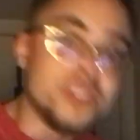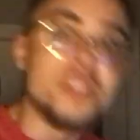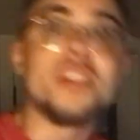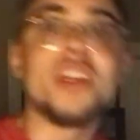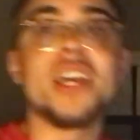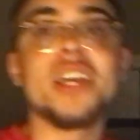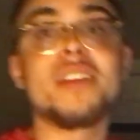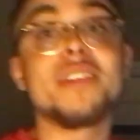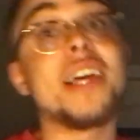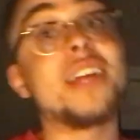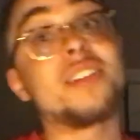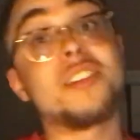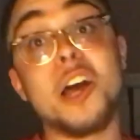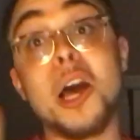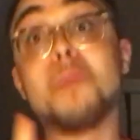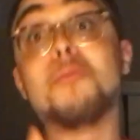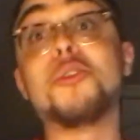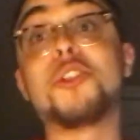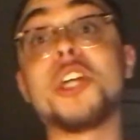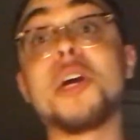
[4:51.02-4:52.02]
your thing. That
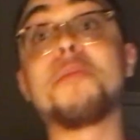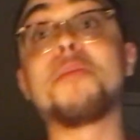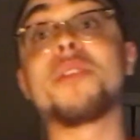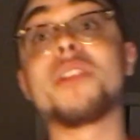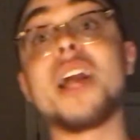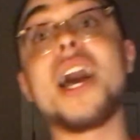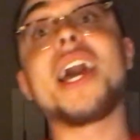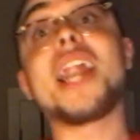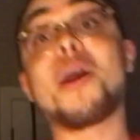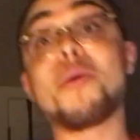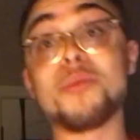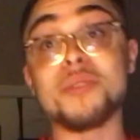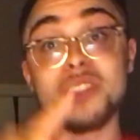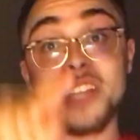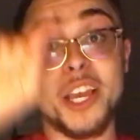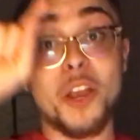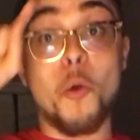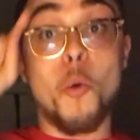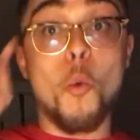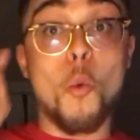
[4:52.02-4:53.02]
Tom Shepard line, I
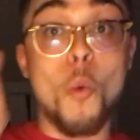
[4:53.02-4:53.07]
was like,